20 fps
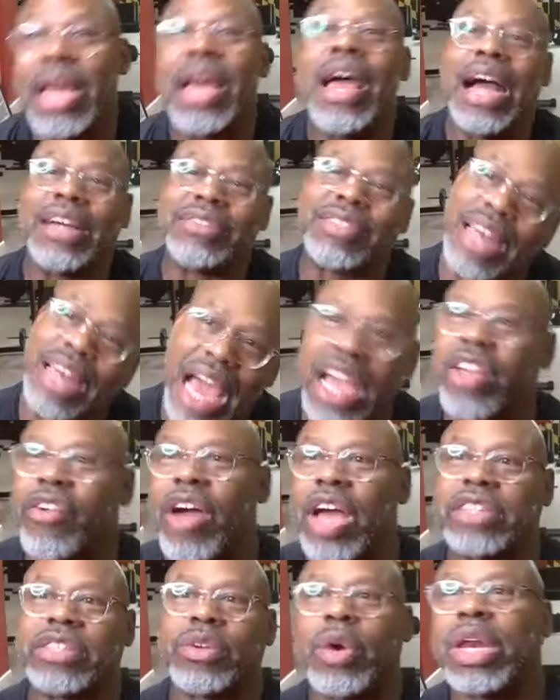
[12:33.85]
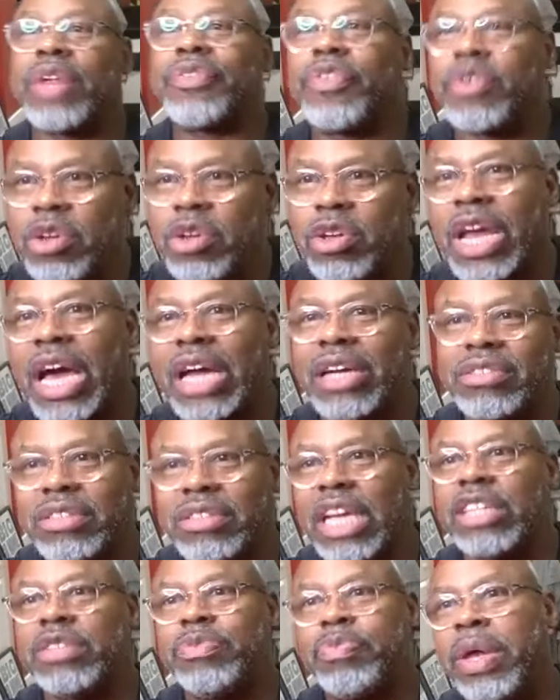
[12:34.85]
I said, I graduated from the United
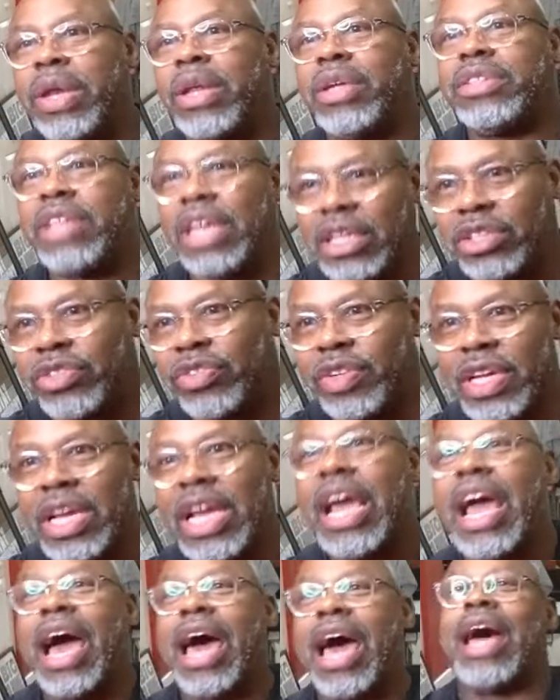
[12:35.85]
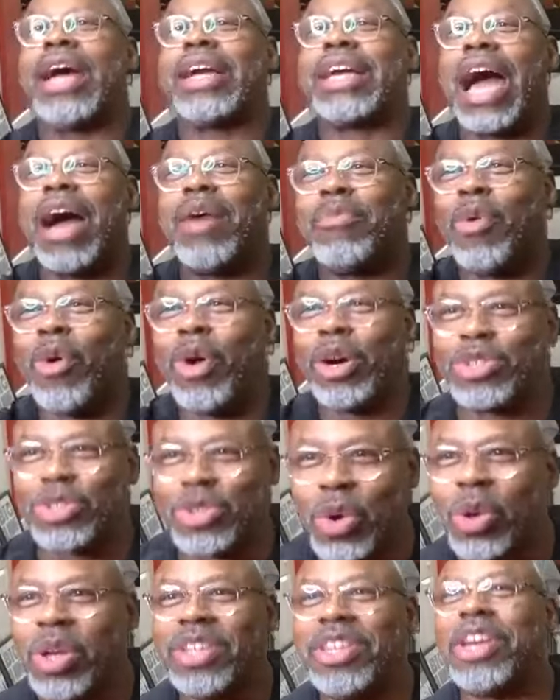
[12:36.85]
States Penitentiary, and I got more
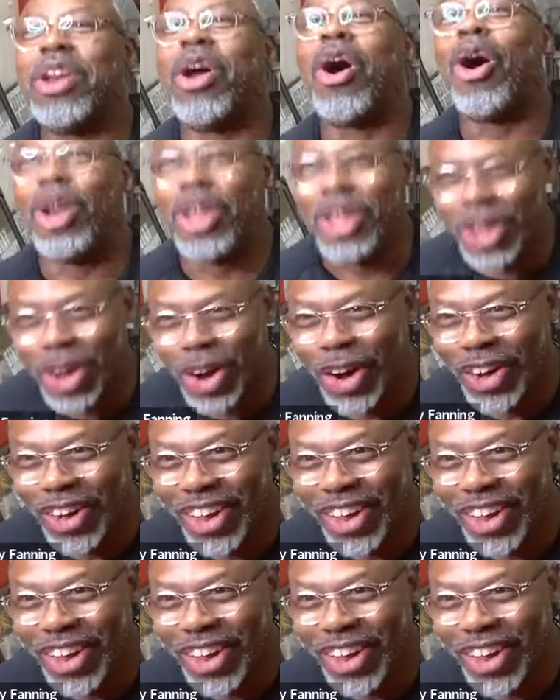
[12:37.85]
schools than all of y'all.